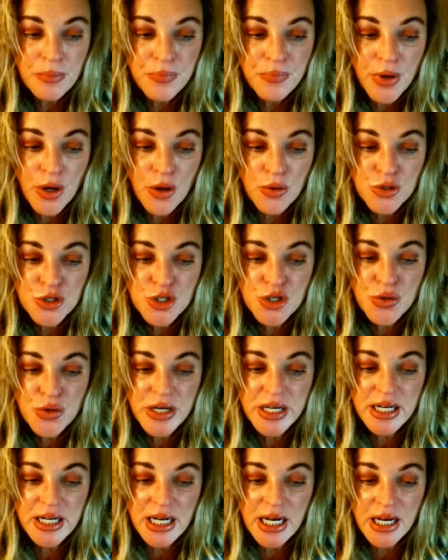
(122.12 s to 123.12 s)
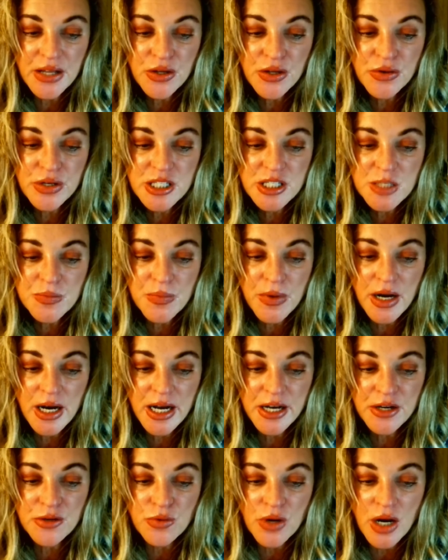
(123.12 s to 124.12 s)
Poetry and other
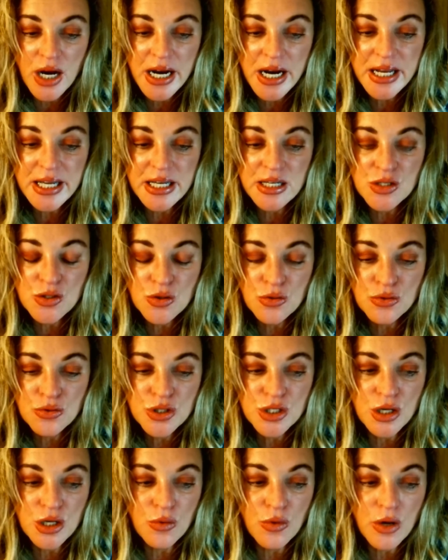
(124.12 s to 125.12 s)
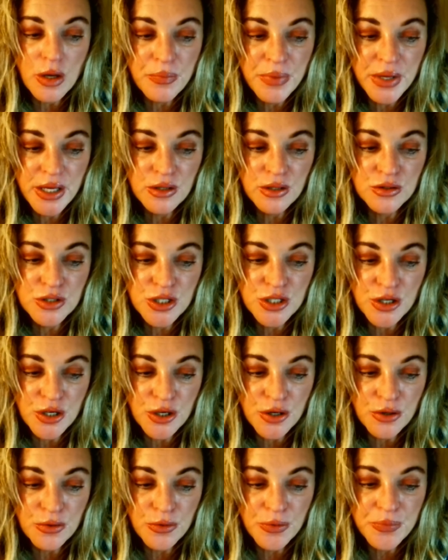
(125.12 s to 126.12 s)
inspired writings also appeal to
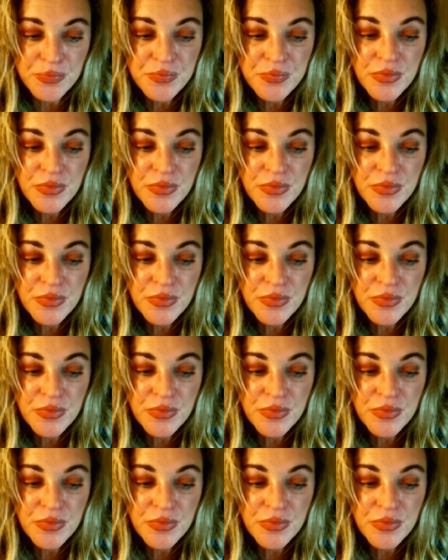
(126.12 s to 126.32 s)
you.